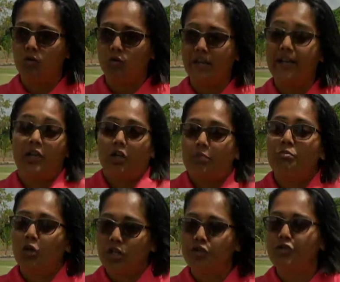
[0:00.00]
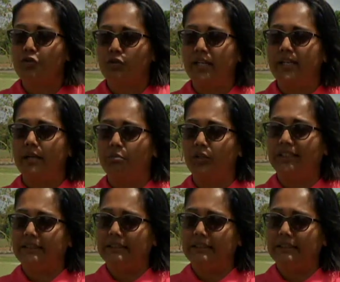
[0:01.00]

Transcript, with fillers: We had a lot more control at that point in